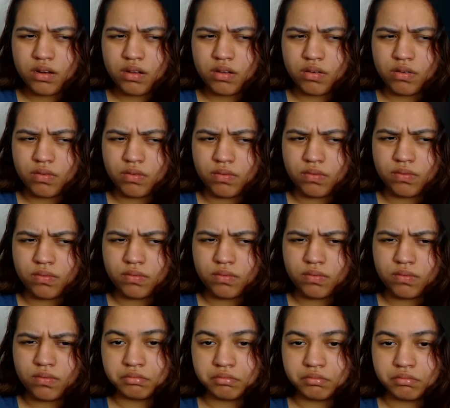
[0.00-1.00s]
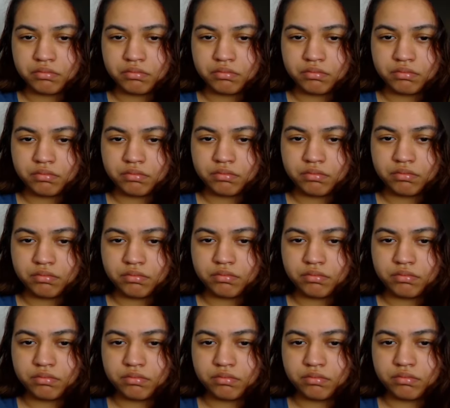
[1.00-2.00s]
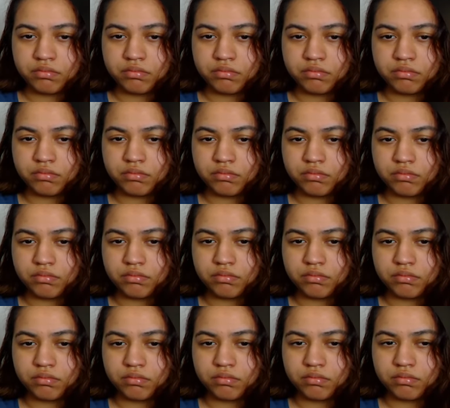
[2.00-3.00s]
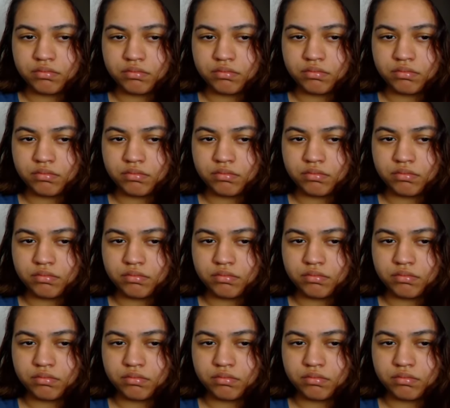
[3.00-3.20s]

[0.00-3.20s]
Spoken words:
The person shown says nothing.